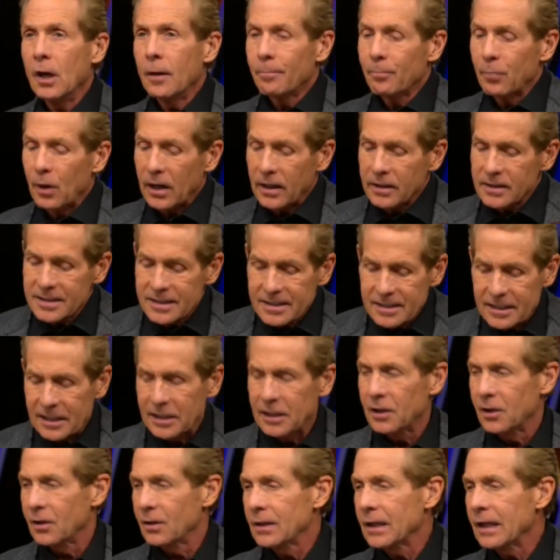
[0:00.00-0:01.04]
But
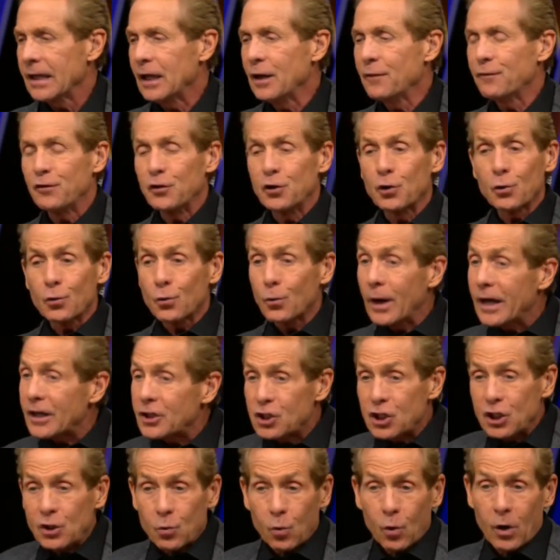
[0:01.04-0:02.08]
still, if you're
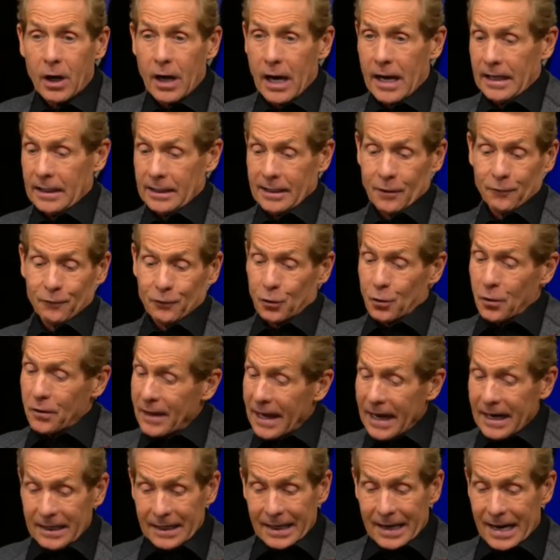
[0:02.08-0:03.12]
Reggie White, if you're
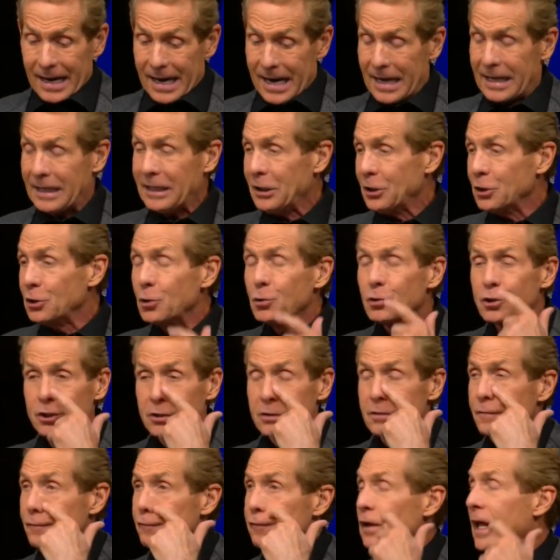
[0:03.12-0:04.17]
that guy, you
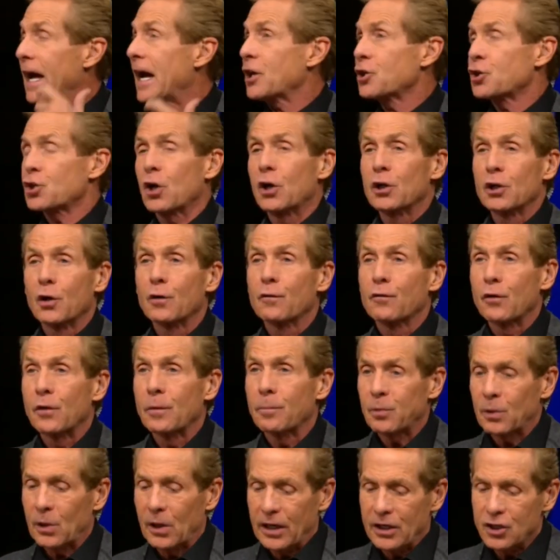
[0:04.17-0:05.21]
just flash all over the
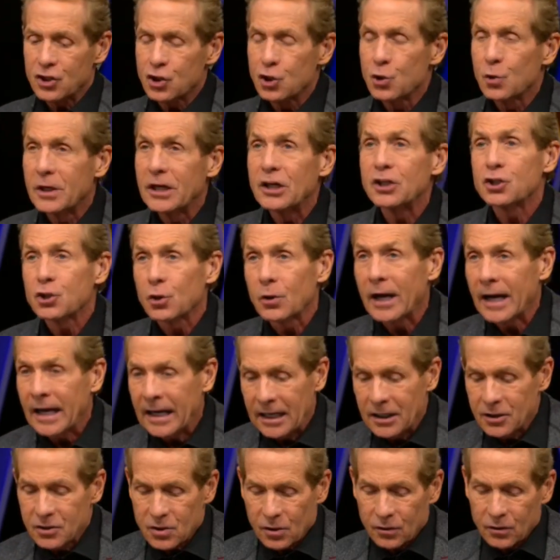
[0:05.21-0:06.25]
place. You get your
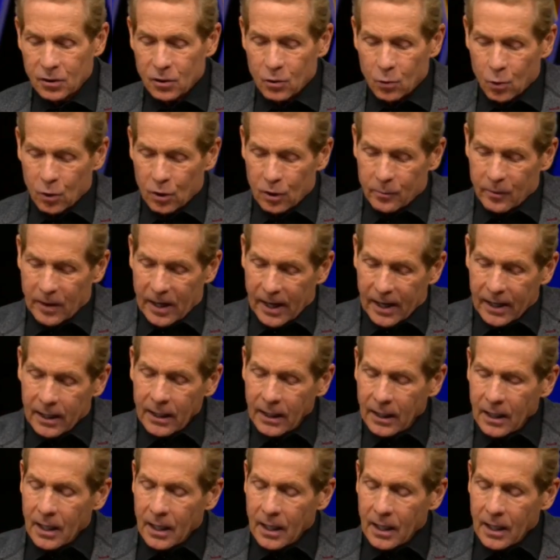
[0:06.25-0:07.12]
hands on the quarterback.